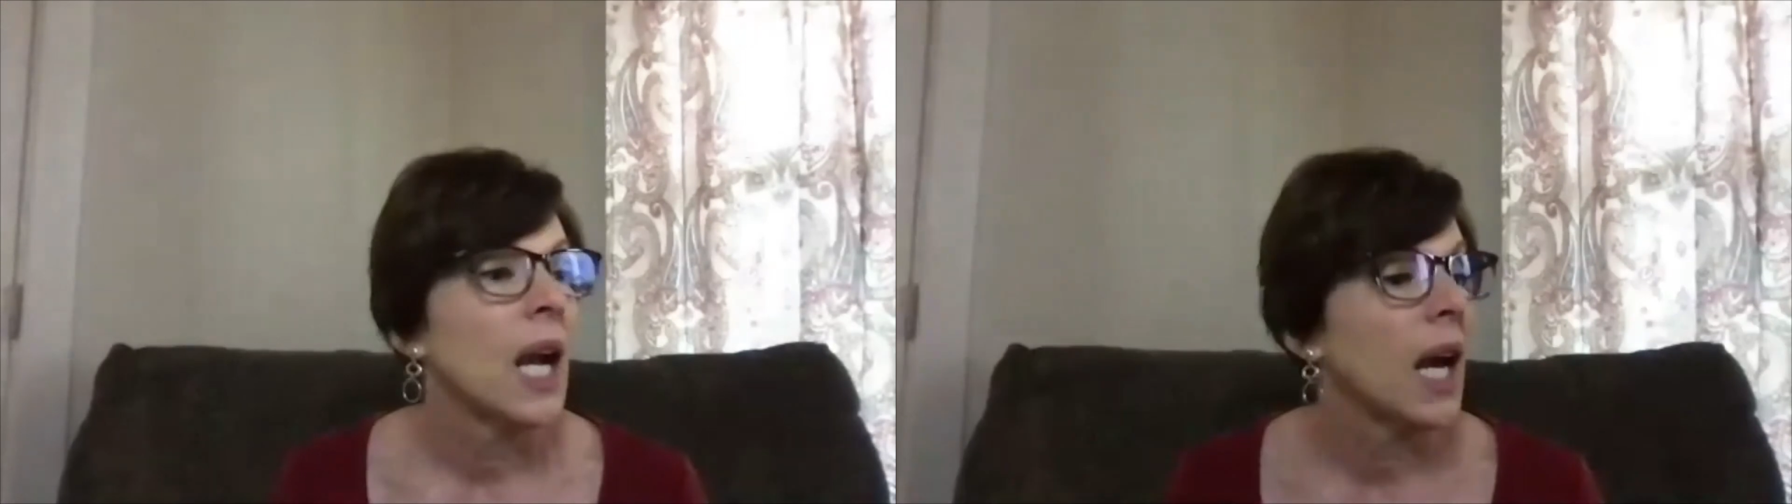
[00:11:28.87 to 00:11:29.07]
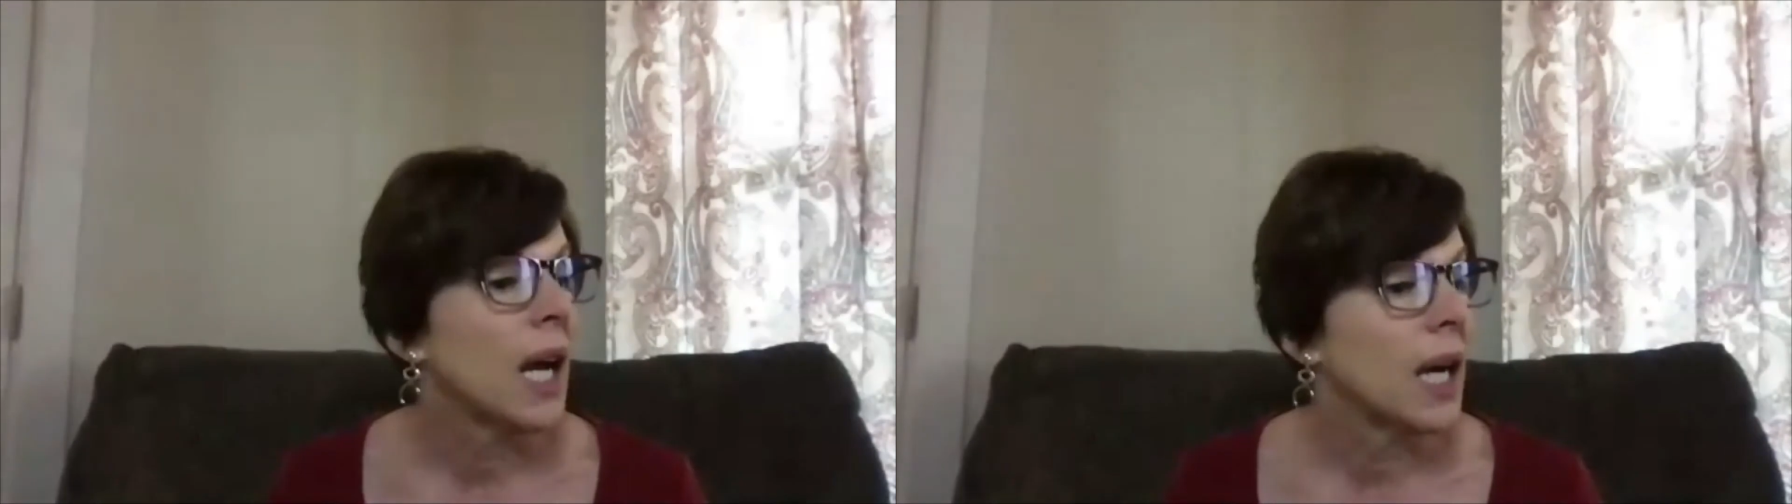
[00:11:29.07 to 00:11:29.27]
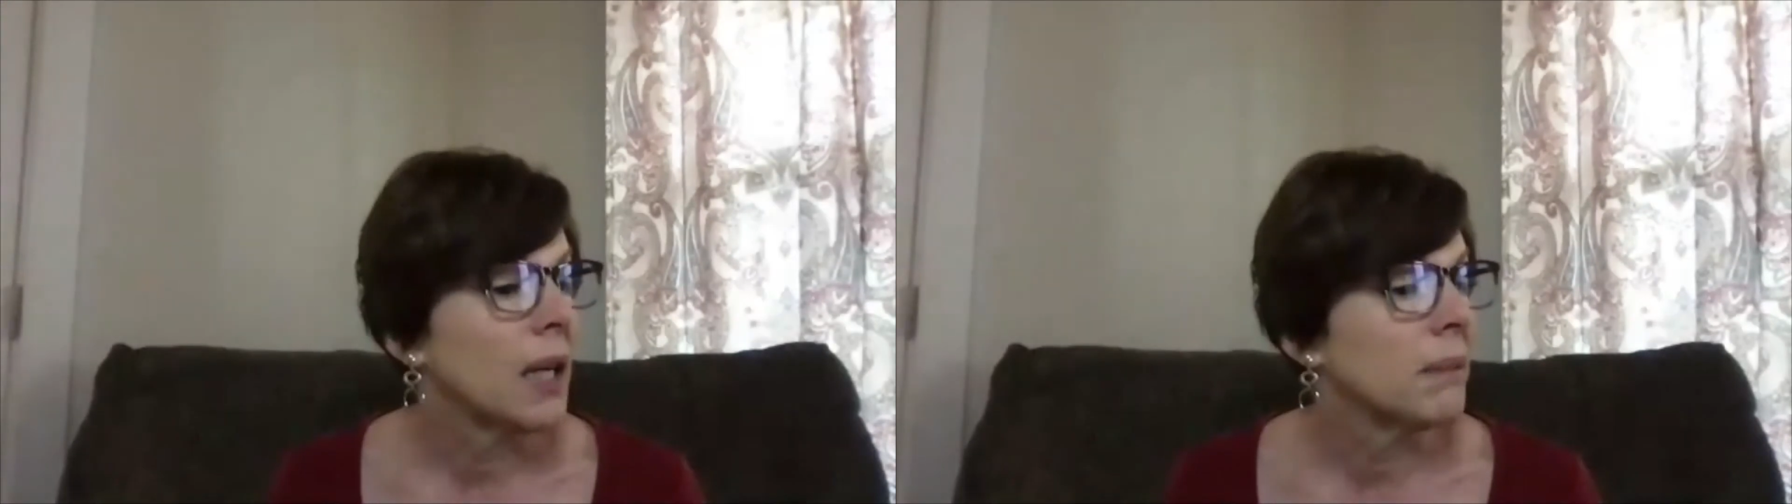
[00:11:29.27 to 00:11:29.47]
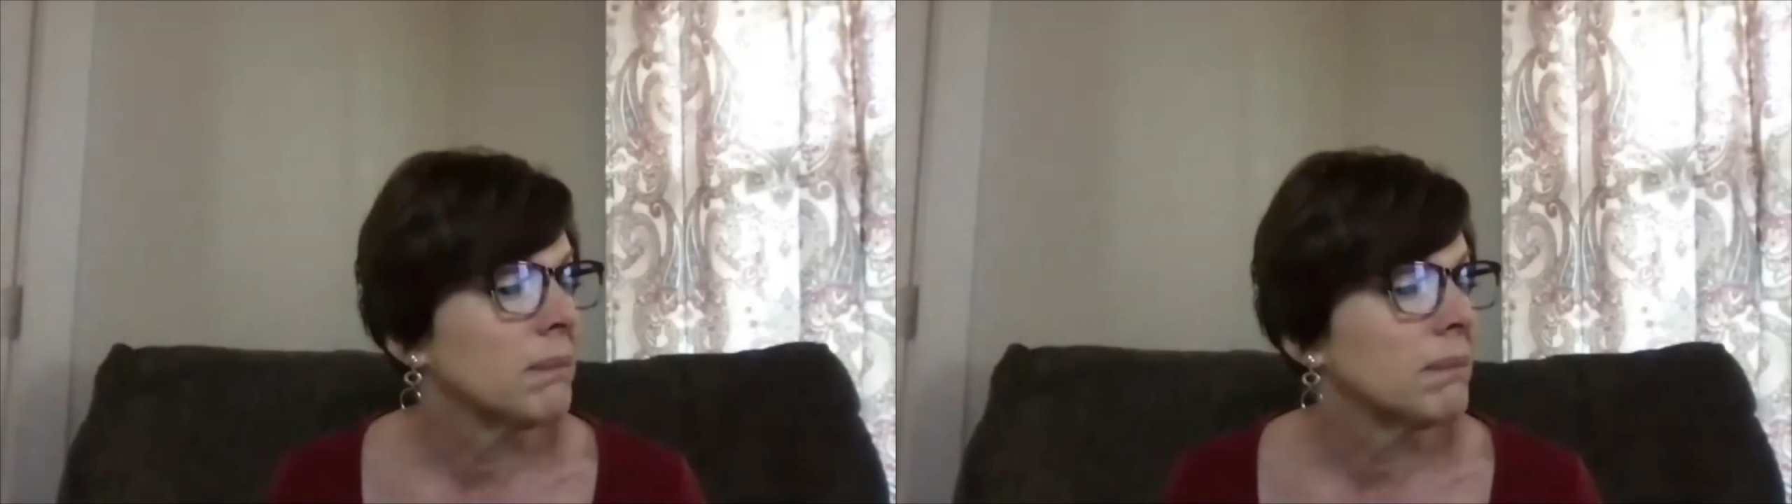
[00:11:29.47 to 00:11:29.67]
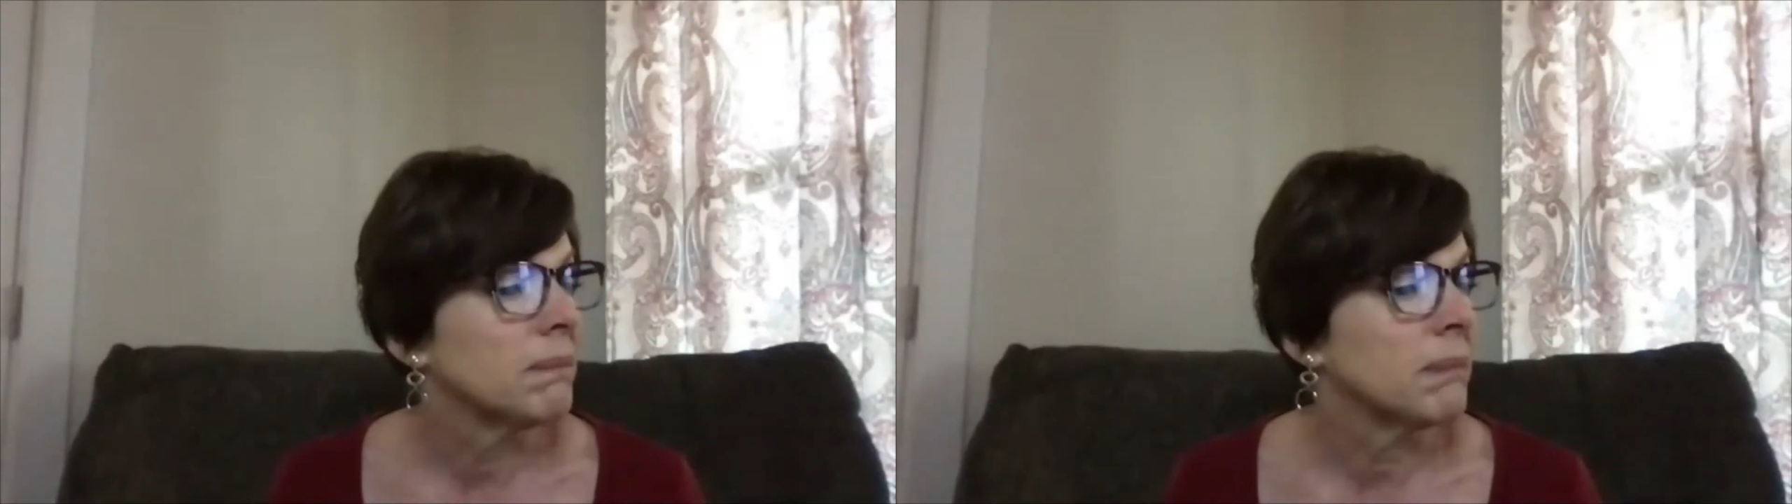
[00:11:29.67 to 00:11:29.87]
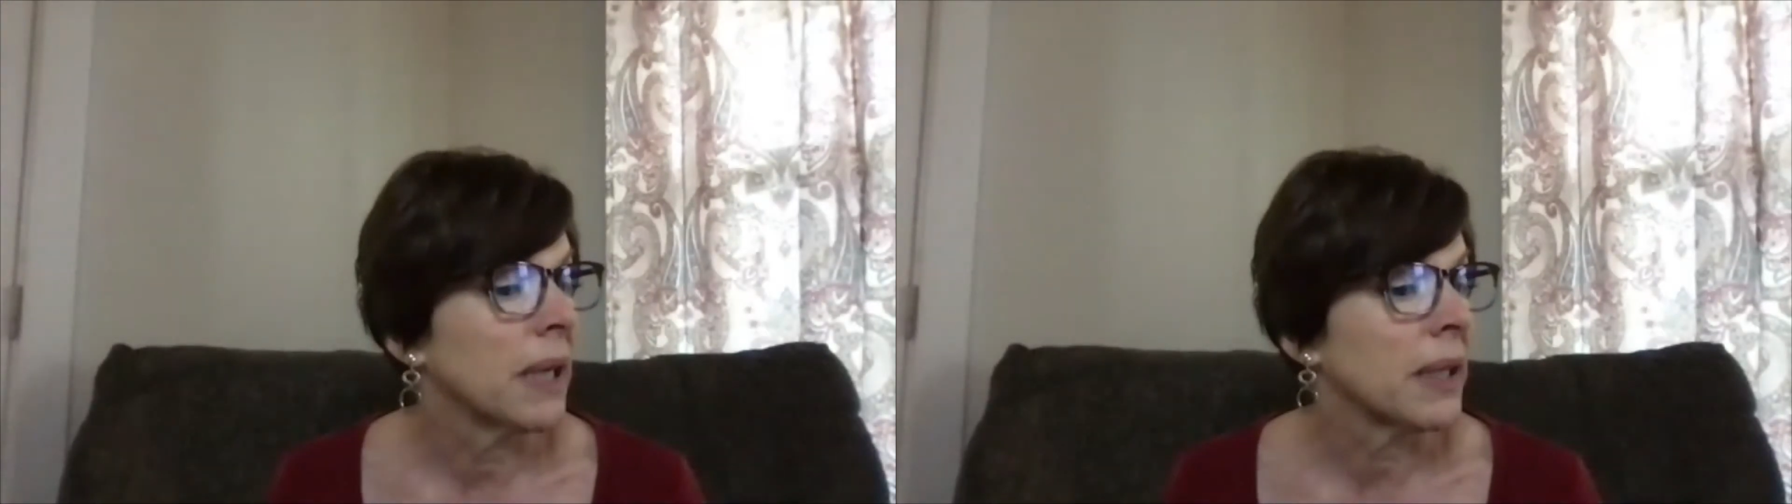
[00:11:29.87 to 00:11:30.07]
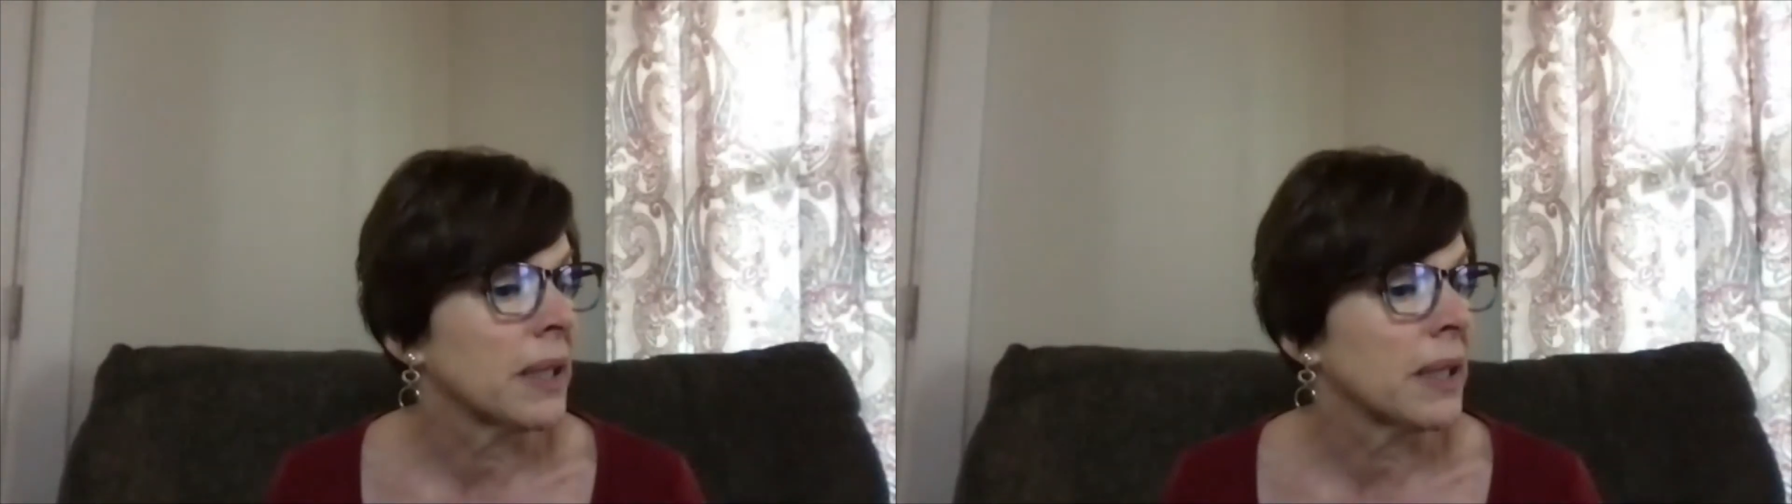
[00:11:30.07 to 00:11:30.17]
My